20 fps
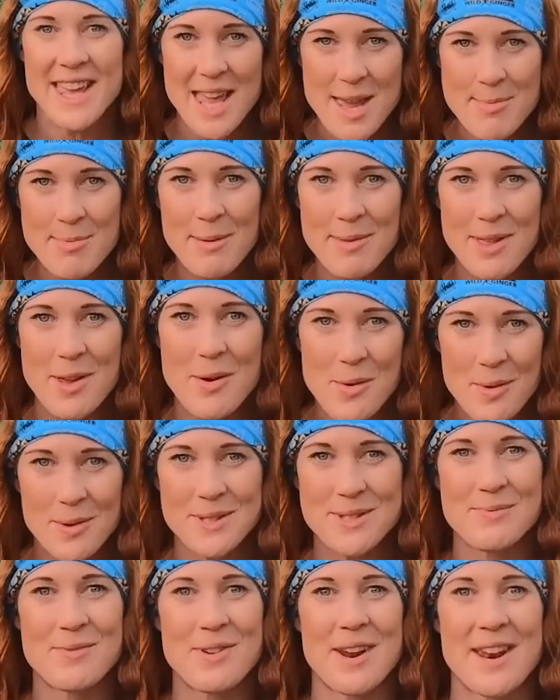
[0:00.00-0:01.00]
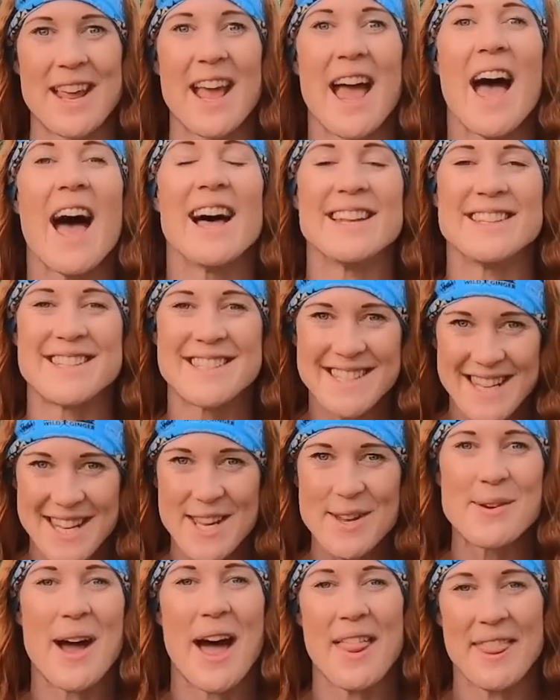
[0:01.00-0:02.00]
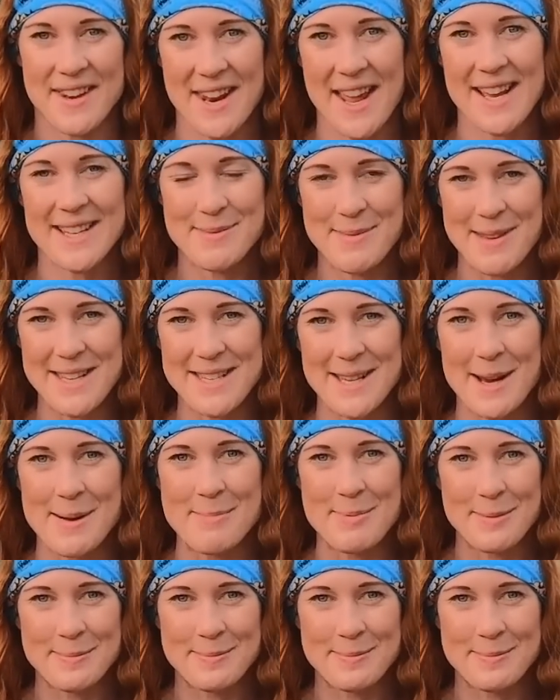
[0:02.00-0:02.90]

Keep up the awesome running and see you at the next meetup.